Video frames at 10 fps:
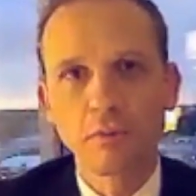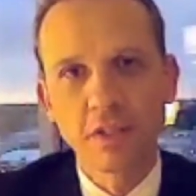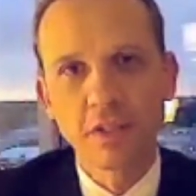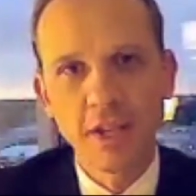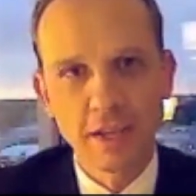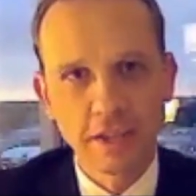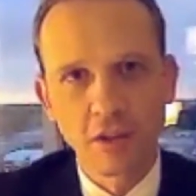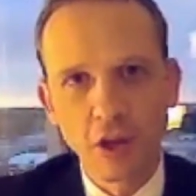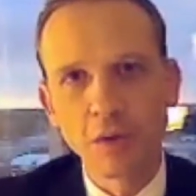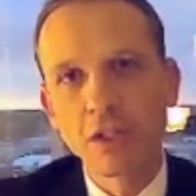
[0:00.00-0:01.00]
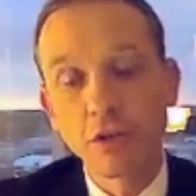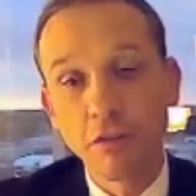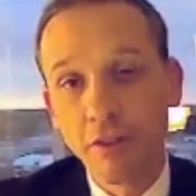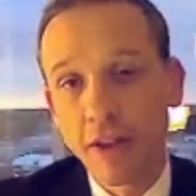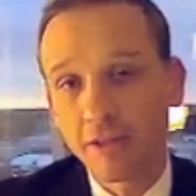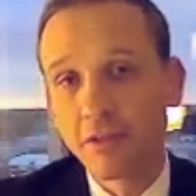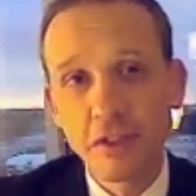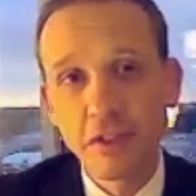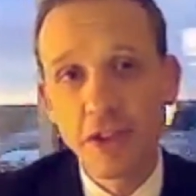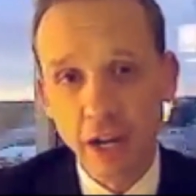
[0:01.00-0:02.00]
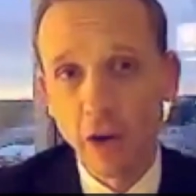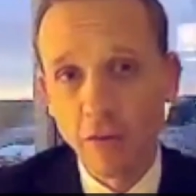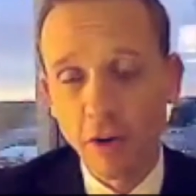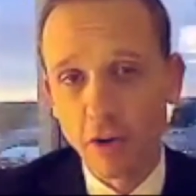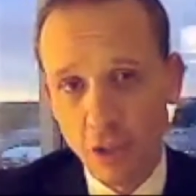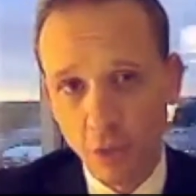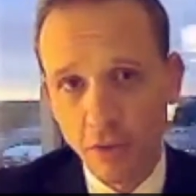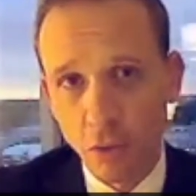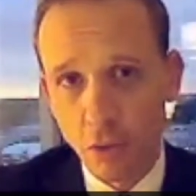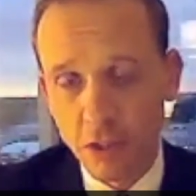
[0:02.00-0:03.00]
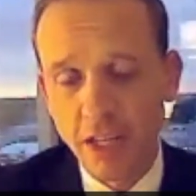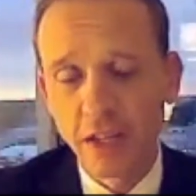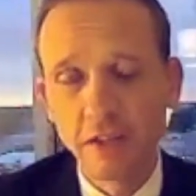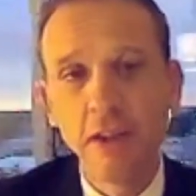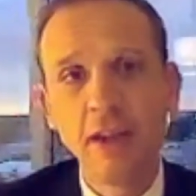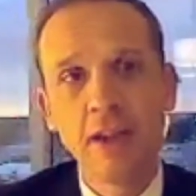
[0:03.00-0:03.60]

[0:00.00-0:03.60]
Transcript: set to go into effect this January 1st, 2014.